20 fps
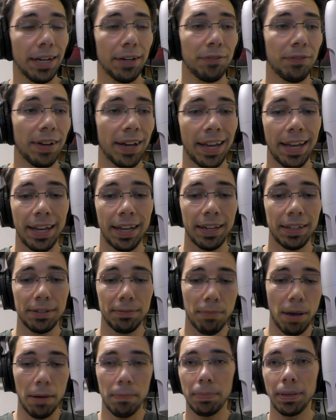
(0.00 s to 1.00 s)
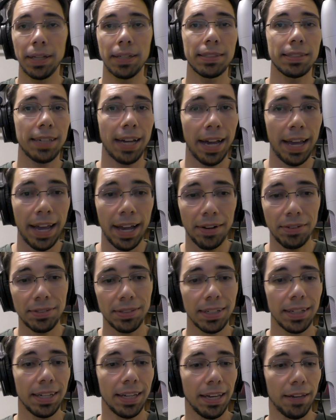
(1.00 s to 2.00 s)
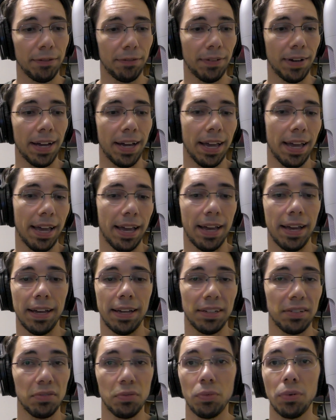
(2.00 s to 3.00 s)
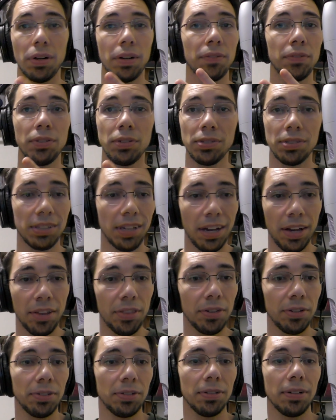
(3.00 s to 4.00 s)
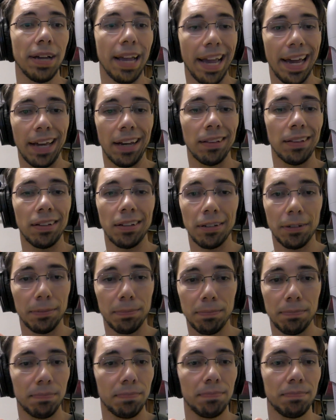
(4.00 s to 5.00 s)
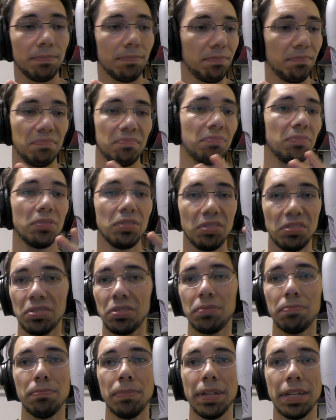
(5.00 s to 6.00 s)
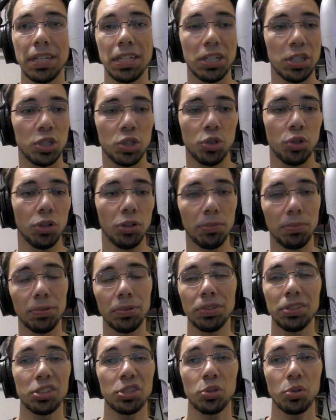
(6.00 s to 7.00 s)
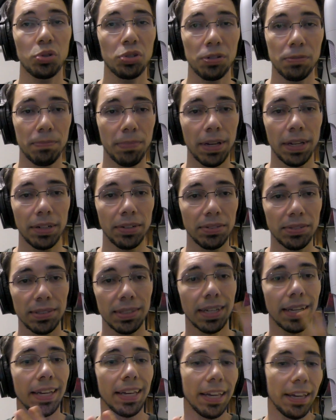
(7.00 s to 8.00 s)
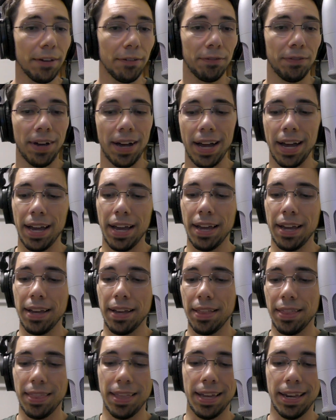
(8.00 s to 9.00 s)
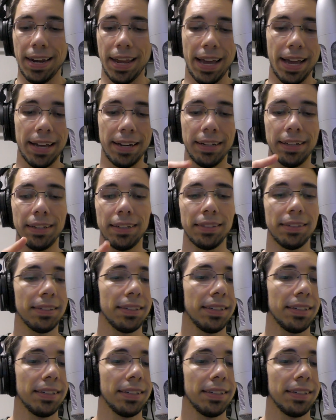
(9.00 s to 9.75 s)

If I had my Big Sky out, if I had one of those other analog MIDI controllable distortion pedals, if I then had a,